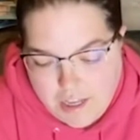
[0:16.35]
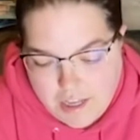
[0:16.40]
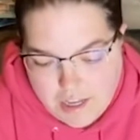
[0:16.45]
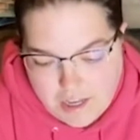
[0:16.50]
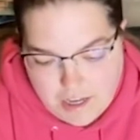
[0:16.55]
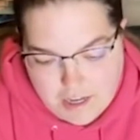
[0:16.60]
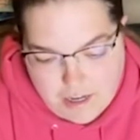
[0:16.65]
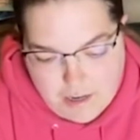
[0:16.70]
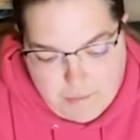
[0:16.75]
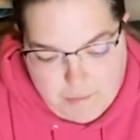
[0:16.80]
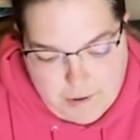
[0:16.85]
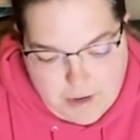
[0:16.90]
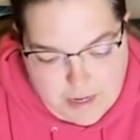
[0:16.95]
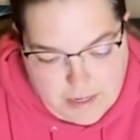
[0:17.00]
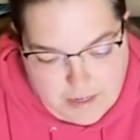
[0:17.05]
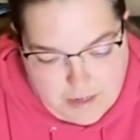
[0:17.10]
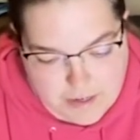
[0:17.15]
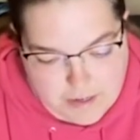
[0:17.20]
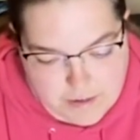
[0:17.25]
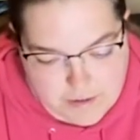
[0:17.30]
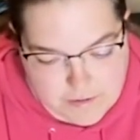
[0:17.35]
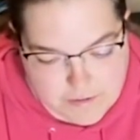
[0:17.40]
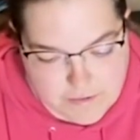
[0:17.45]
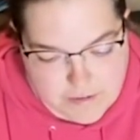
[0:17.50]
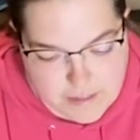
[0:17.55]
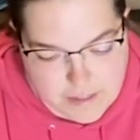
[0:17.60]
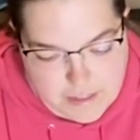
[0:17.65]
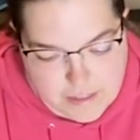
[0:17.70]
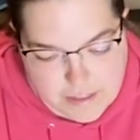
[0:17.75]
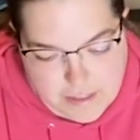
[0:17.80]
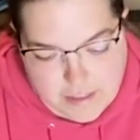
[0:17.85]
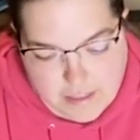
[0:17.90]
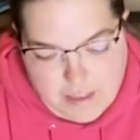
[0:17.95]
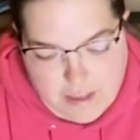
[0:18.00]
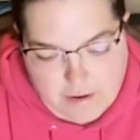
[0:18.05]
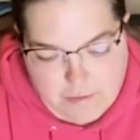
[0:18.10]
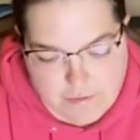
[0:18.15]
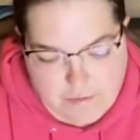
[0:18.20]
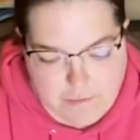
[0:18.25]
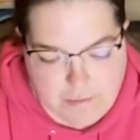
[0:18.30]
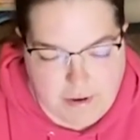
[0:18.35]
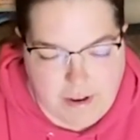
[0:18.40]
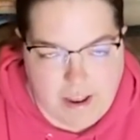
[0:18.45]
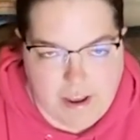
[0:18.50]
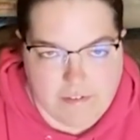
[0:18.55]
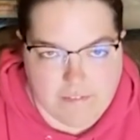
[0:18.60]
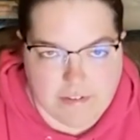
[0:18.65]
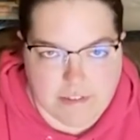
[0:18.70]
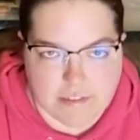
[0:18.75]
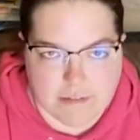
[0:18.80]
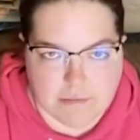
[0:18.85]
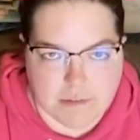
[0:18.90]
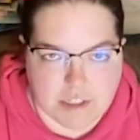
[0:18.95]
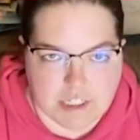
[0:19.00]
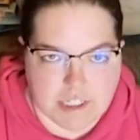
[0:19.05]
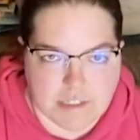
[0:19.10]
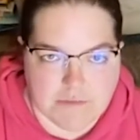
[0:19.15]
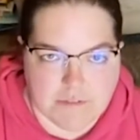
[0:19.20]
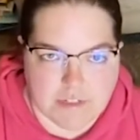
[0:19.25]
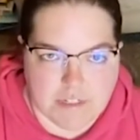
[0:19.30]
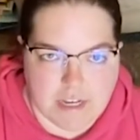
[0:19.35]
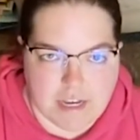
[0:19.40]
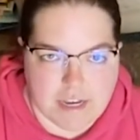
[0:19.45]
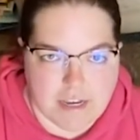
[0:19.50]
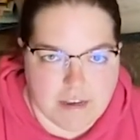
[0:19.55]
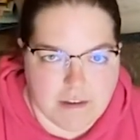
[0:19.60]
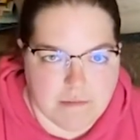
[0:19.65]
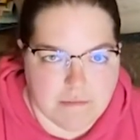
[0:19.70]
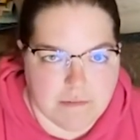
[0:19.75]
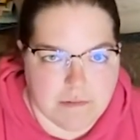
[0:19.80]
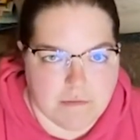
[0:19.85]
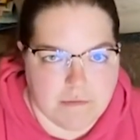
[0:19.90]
I know that we've been having some stressful times.